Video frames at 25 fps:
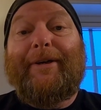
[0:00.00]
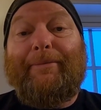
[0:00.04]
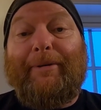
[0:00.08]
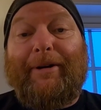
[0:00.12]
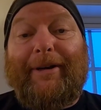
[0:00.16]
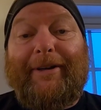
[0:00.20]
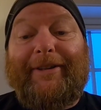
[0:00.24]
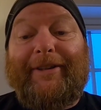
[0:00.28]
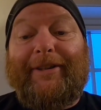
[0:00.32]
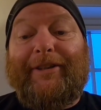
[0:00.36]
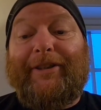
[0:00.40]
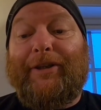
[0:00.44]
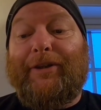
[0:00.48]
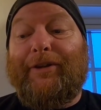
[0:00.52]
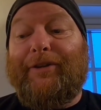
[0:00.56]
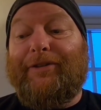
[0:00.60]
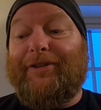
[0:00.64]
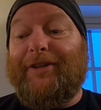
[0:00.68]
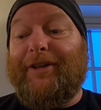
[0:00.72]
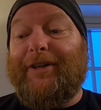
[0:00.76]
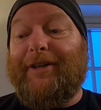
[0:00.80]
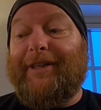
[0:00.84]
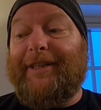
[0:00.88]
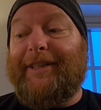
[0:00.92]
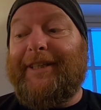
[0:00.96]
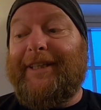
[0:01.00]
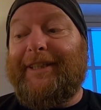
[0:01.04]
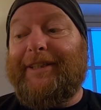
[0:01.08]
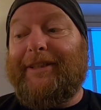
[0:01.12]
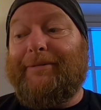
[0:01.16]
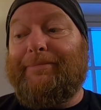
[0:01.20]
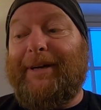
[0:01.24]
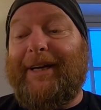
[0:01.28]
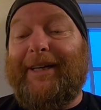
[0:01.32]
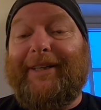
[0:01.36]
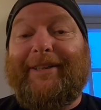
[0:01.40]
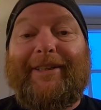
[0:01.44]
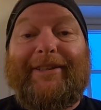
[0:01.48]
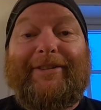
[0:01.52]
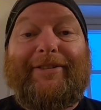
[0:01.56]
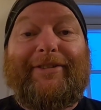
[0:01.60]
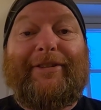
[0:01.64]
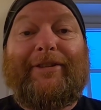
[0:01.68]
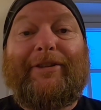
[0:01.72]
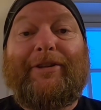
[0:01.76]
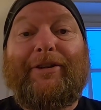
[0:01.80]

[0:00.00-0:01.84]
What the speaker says: What are the tools you're going to need to make this?